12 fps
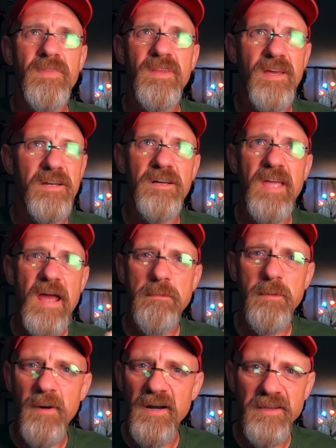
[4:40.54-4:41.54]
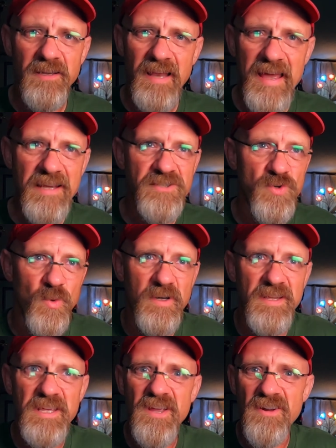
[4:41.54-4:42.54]
and a camera body will last
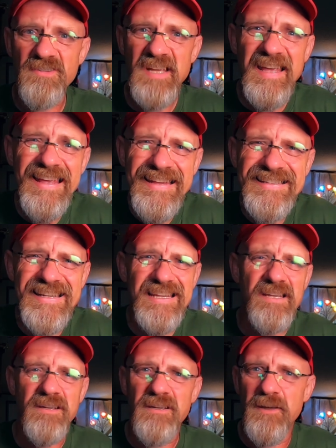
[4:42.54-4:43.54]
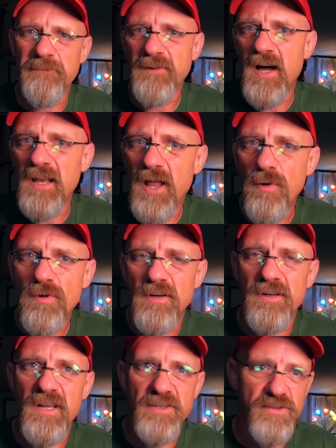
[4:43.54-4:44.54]
20 years easy, if not longer,
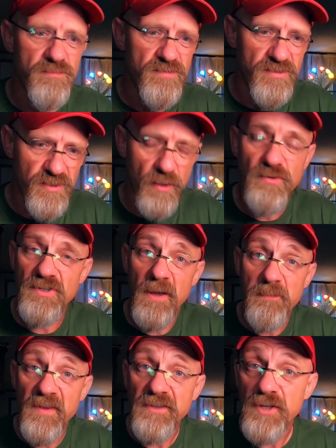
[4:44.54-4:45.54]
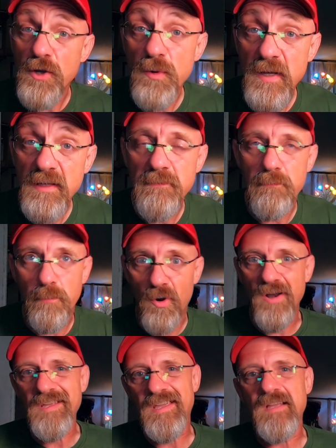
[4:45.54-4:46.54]
unless you do something to it and
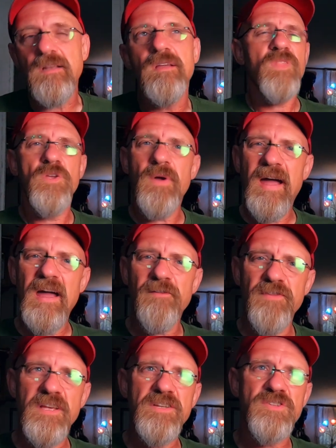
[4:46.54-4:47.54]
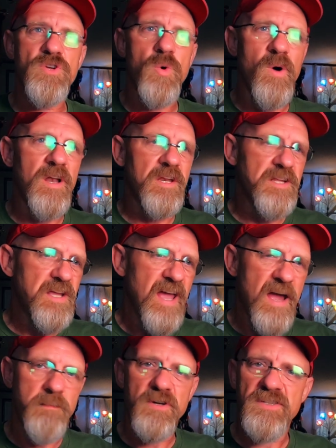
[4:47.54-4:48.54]
break it. You have these quality
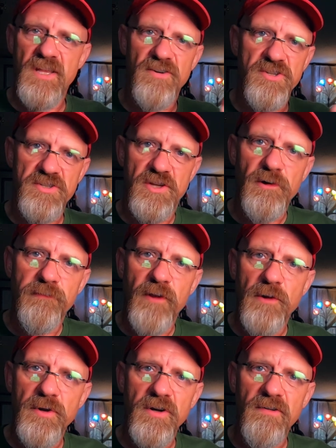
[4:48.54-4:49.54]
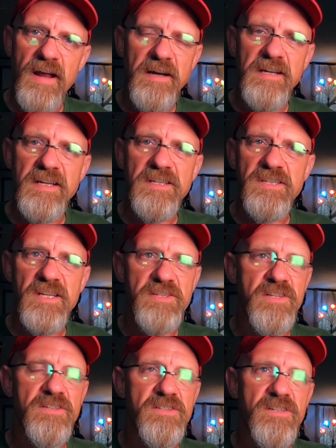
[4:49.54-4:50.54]
cameras that are still floating around in
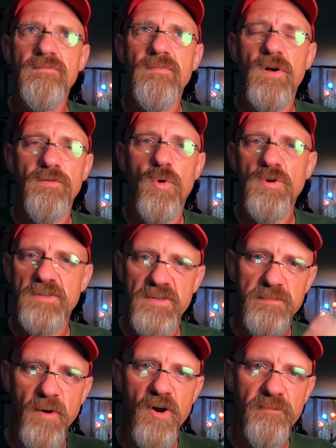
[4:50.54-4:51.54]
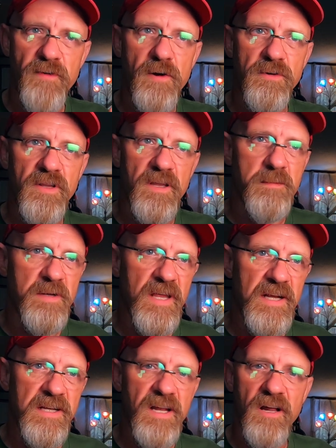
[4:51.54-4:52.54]
existence. Of course, the smartphone
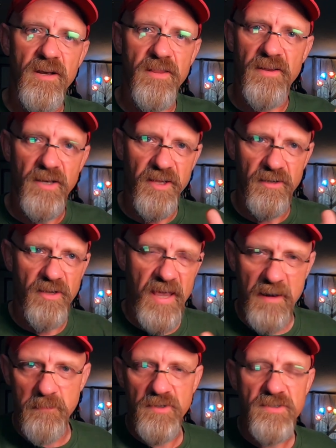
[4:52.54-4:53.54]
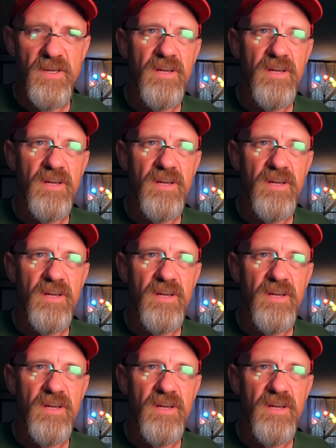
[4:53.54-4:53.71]
eliminated all of the little cameras.